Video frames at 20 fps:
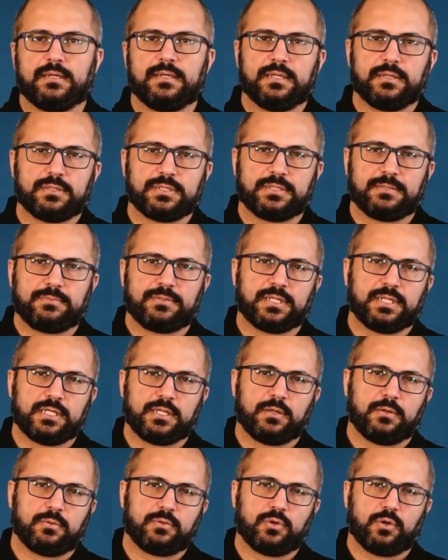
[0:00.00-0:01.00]
there is a
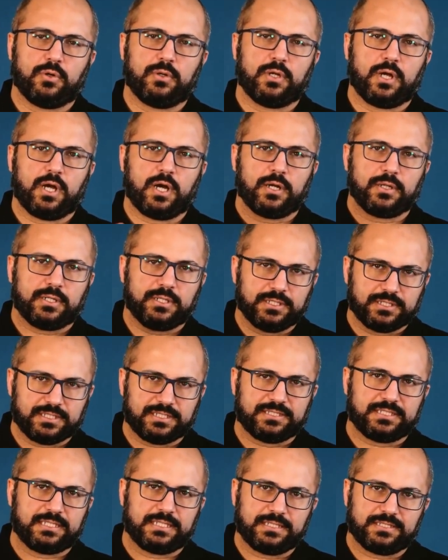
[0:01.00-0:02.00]
video called Holland
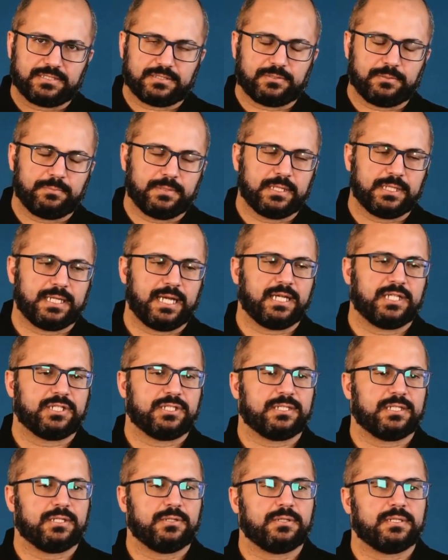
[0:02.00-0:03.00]
Disease from the Dash
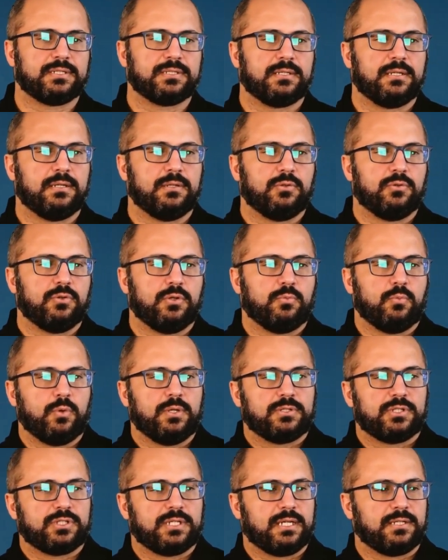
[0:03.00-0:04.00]
series. You can
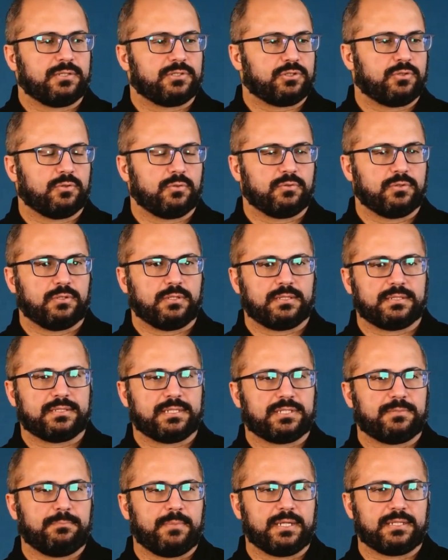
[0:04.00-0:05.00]
watch that too.
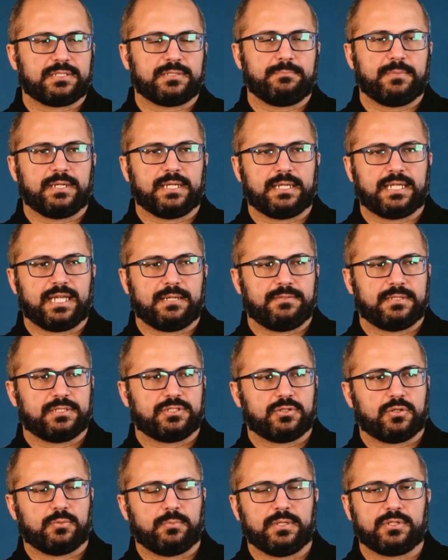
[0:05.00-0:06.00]
Despite Spain having
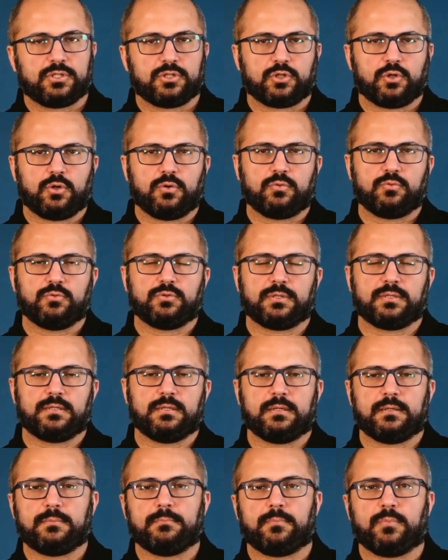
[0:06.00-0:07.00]
so much gold
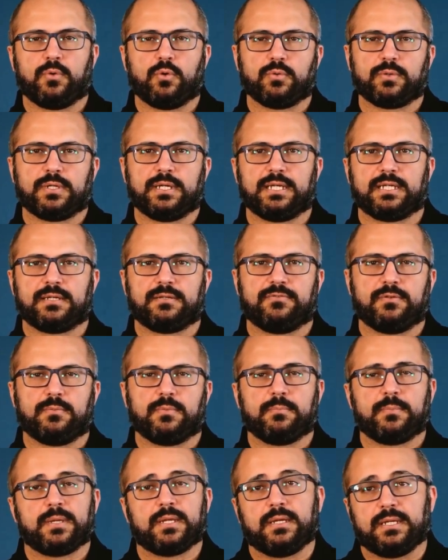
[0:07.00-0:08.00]
pouring in from
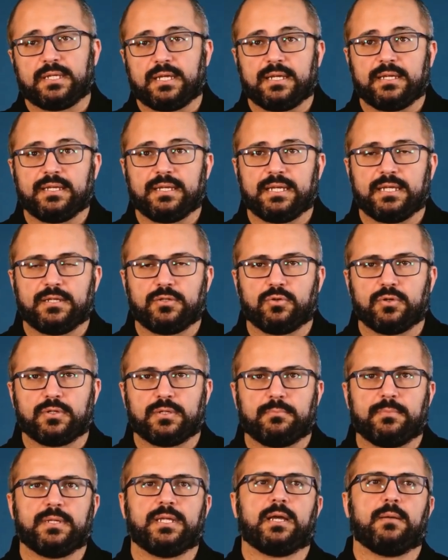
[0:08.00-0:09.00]
America, it
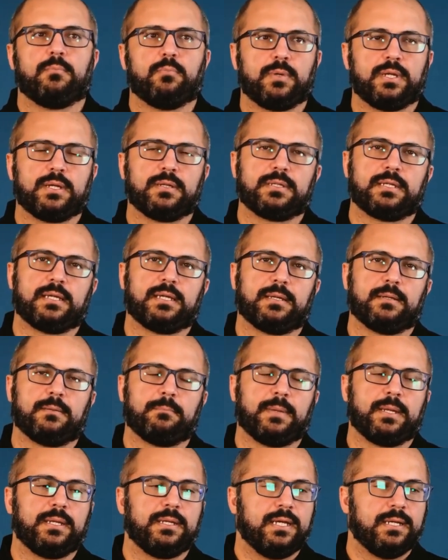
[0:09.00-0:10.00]
couldn't become wealthy.
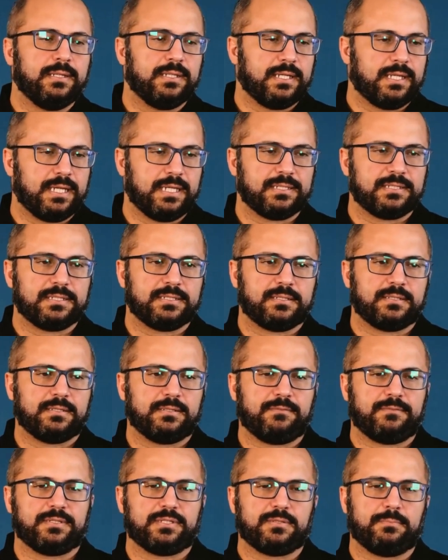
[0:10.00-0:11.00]
But nonetheless,
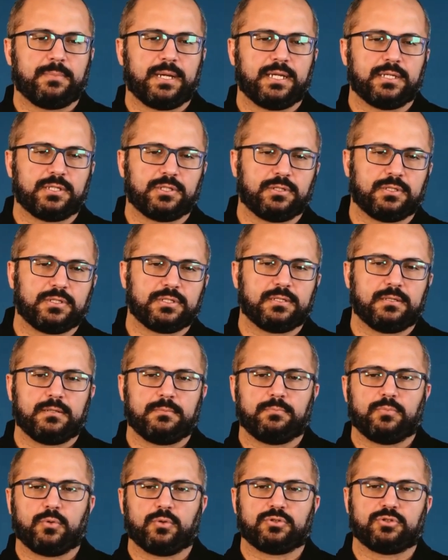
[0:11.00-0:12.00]
the Spaniards,
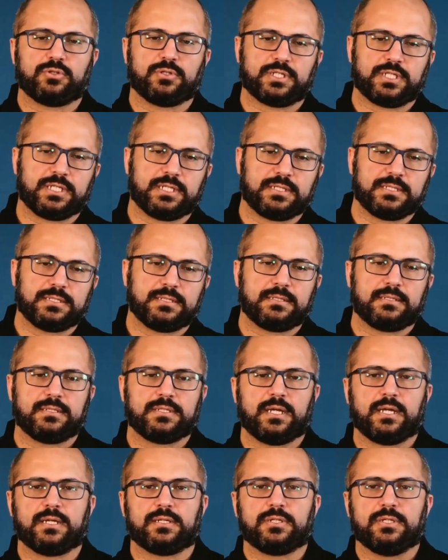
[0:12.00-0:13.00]
Portuguese,
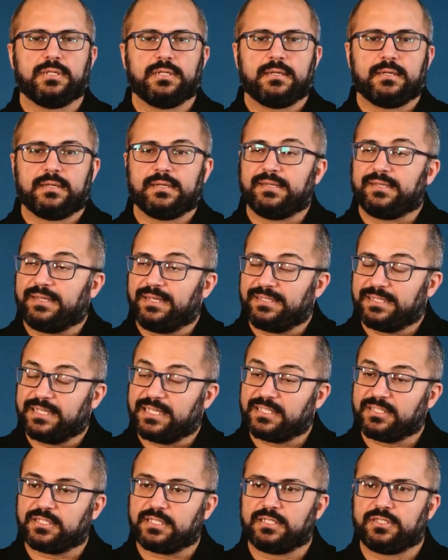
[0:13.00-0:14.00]
Dutch, and
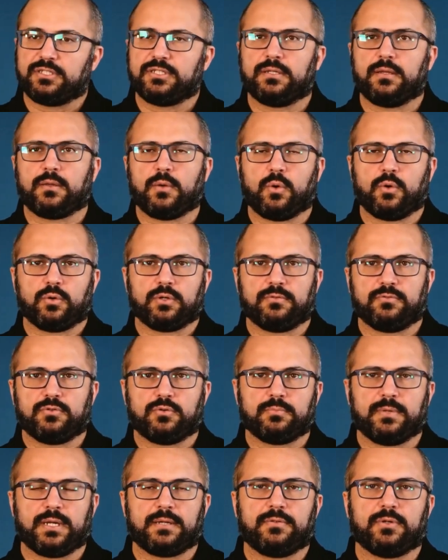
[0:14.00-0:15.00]
English, all of
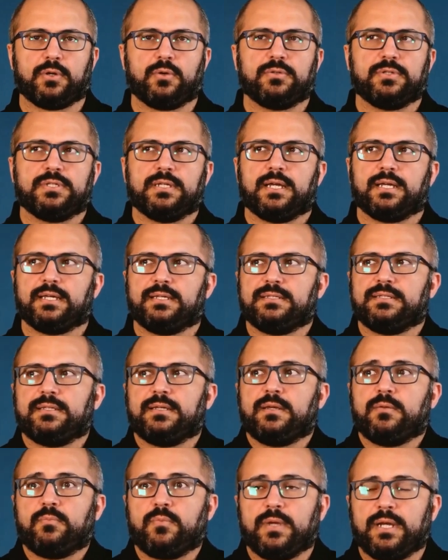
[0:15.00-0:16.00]
whom have coastlines,
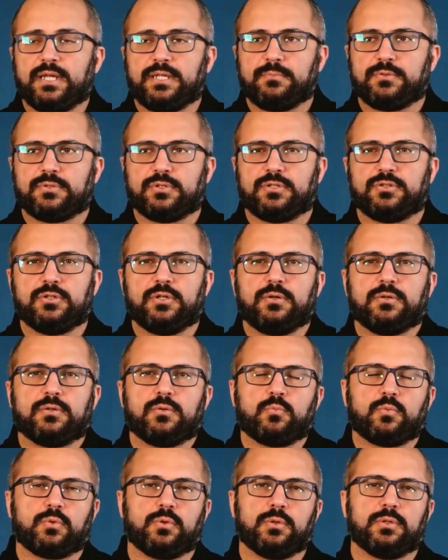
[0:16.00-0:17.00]
were able to turn the
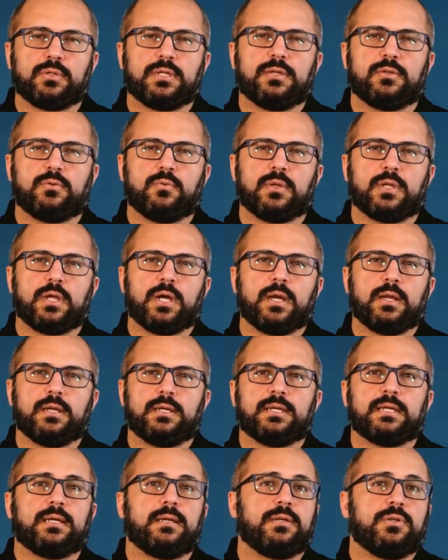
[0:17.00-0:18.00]
world into a
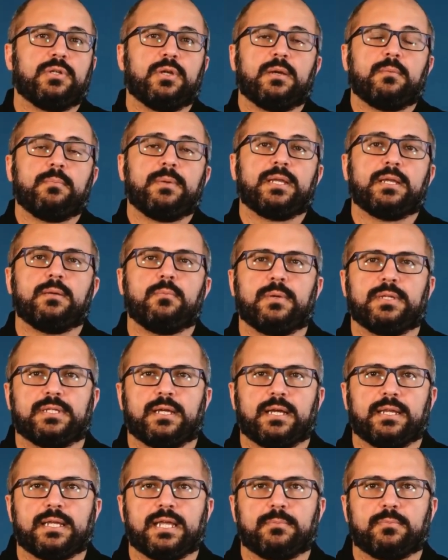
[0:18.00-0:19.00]
colony. Germany was
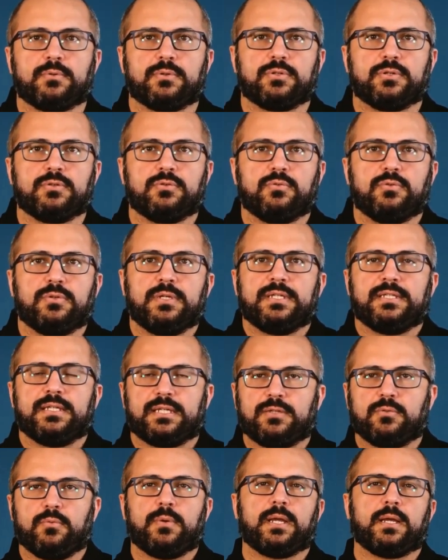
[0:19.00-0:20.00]
unable to do this
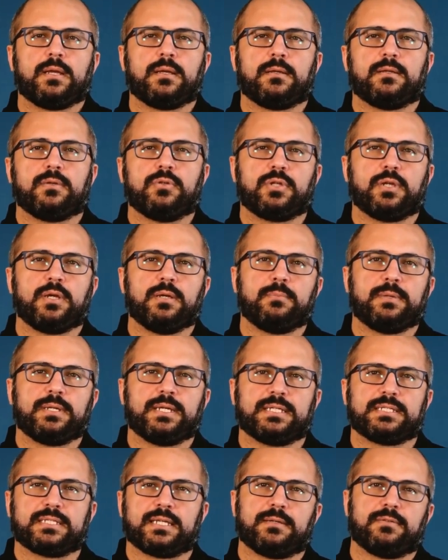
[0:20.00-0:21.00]
as well.
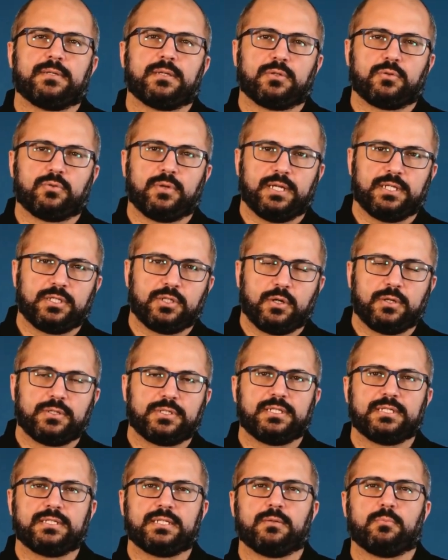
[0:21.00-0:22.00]
Germany suffered great
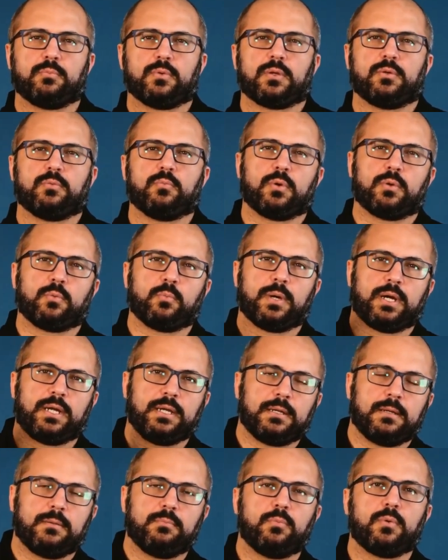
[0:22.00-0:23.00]
losses in World War
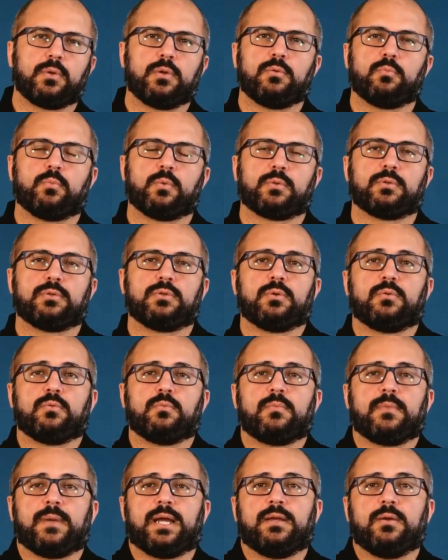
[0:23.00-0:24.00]
I, World War
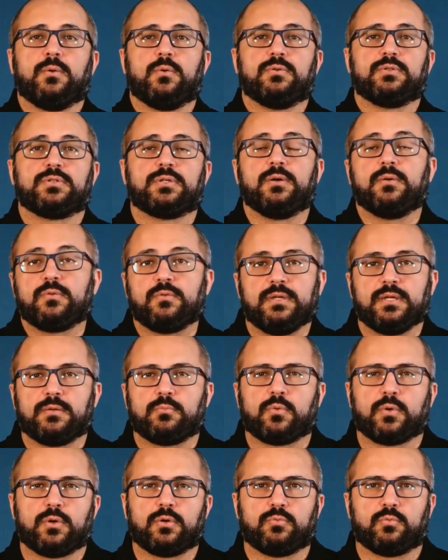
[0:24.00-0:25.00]
II, and also in
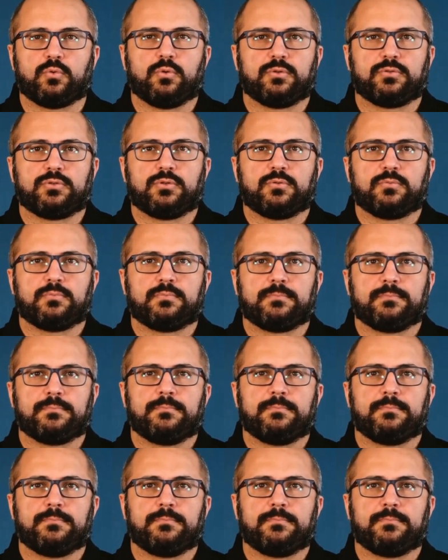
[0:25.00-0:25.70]
World War II.